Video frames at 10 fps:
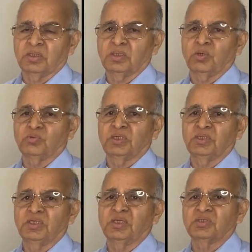Now the
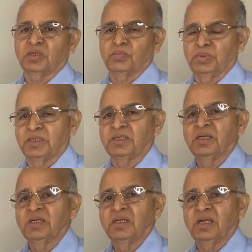designs are made,
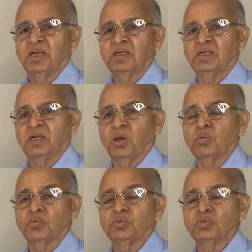and now